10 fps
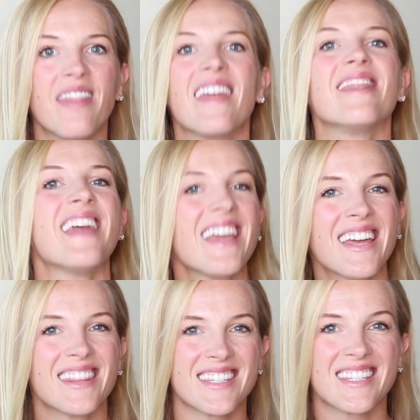and then they
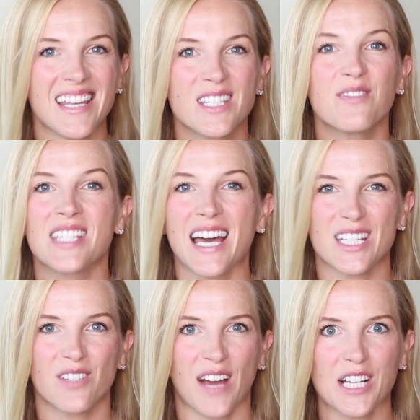get the sense of
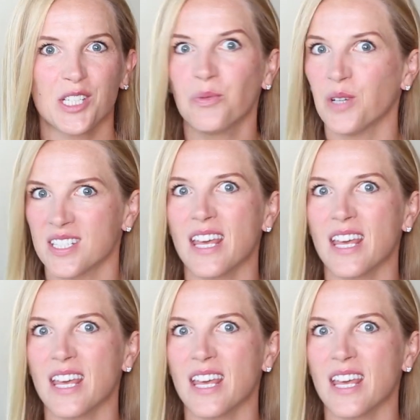satisfaction once